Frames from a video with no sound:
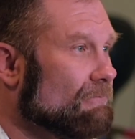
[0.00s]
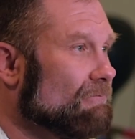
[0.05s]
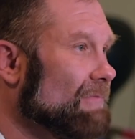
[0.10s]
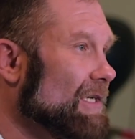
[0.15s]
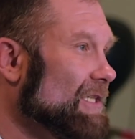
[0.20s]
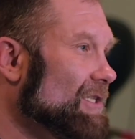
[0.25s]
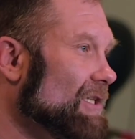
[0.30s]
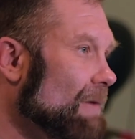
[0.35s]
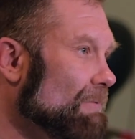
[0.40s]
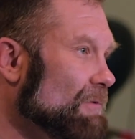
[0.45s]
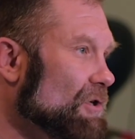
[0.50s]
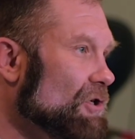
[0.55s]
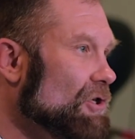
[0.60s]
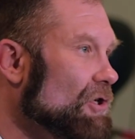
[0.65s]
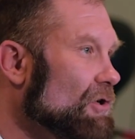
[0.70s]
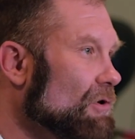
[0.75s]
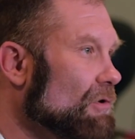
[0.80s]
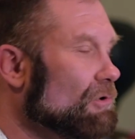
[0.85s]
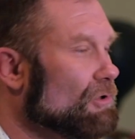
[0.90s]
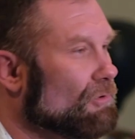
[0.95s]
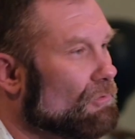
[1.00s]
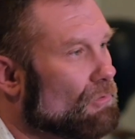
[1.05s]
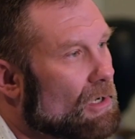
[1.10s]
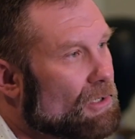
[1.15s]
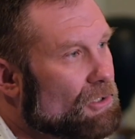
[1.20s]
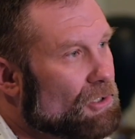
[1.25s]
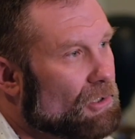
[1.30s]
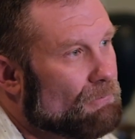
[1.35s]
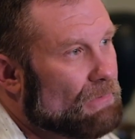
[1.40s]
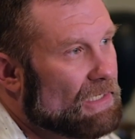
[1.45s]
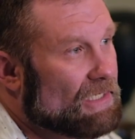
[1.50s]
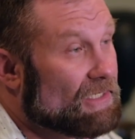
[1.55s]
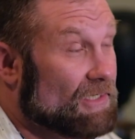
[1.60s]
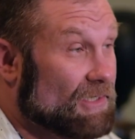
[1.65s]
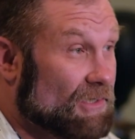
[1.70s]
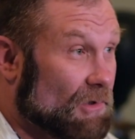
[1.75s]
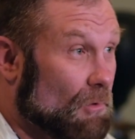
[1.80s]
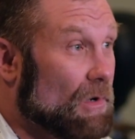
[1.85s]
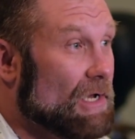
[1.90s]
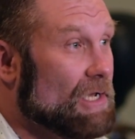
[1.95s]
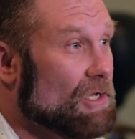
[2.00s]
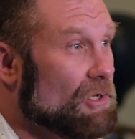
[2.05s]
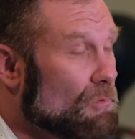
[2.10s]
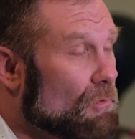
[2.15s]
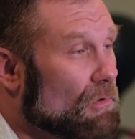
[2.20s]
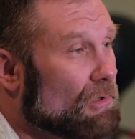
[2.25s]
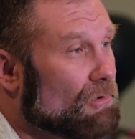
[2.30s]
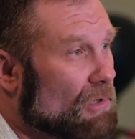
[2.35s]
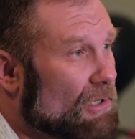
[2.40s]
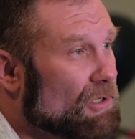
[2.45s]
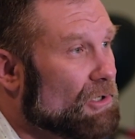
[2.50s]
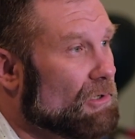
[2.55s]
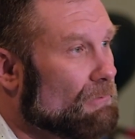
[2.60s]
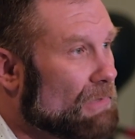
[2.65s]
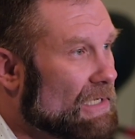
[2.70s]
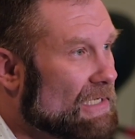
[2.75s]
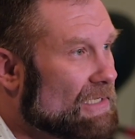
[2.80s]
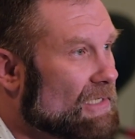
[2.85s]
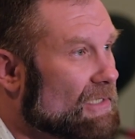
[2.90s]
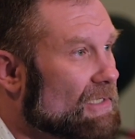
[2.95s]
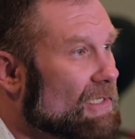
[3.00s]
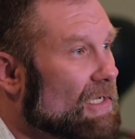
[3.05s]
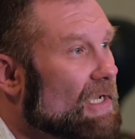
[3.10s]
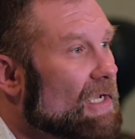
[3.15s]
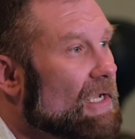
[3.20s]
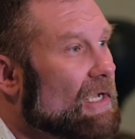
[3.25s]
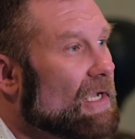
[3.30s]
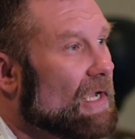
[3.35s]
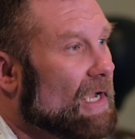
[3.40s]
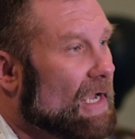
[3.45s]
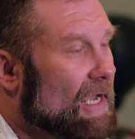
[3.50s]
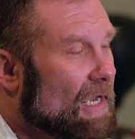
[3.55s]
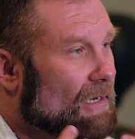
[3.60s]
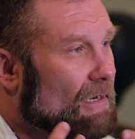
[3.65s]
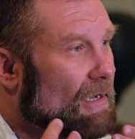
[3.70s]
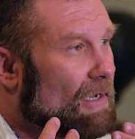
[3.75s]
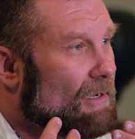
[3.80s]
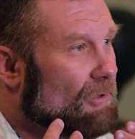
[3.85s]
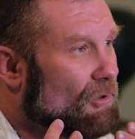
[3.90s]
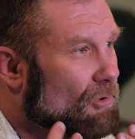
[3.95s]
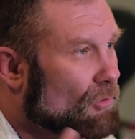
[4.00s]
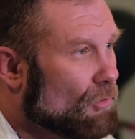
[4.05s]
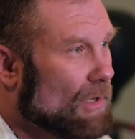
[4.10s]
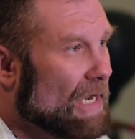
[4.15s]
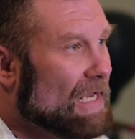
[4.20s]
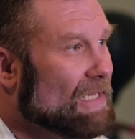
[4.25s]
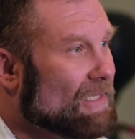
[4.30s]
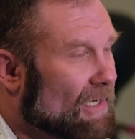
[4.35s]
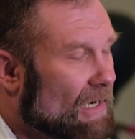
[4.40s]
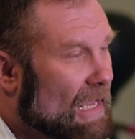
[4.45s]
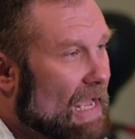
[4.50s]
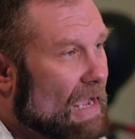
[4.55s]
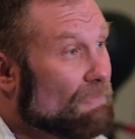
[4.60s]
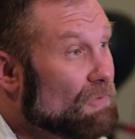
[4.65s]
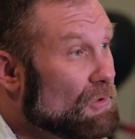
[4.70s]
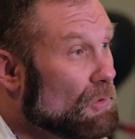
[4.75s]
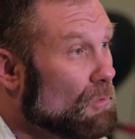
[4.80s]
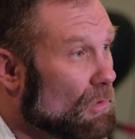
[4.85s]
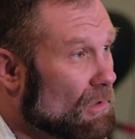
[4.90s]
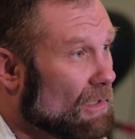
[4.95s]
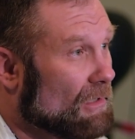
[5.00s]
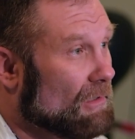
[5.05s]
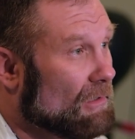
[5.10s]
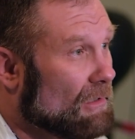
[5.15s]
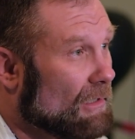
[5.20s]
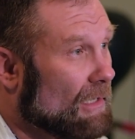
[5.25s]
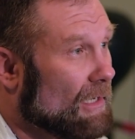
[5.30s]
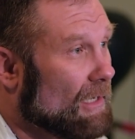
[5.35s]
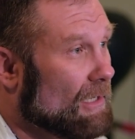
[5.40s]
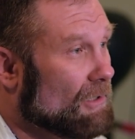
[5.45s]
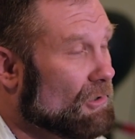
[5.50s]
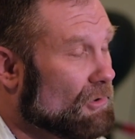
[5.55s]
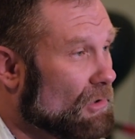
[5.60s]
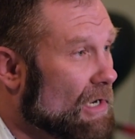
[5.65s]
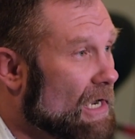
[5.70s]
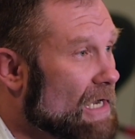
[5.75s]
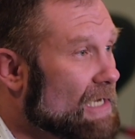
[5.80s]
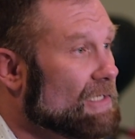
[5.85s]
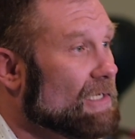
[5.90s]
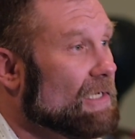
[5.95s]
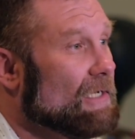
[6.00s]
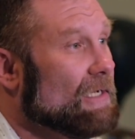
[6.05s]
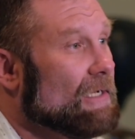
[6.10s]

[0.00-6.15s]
It's up to you to run your business the way you want to run your business and create the life you want to create,